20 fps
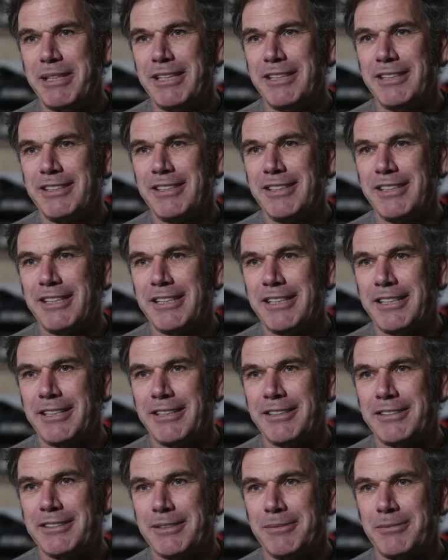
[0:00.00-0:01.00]
been
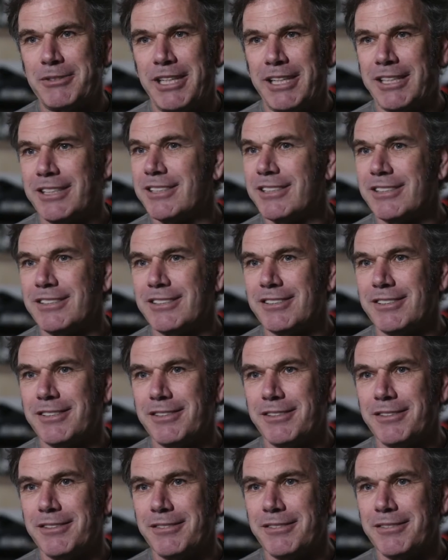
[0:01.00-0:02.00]
subjected
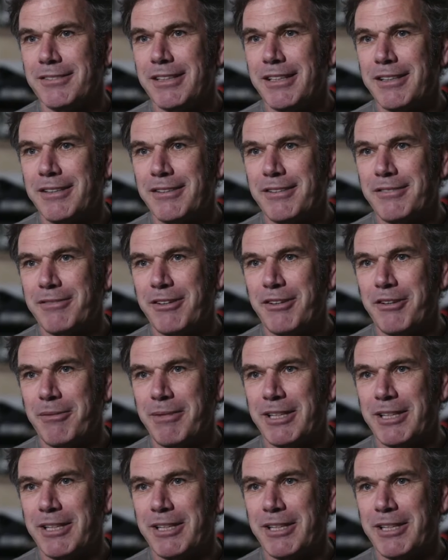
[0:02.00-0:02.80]
to very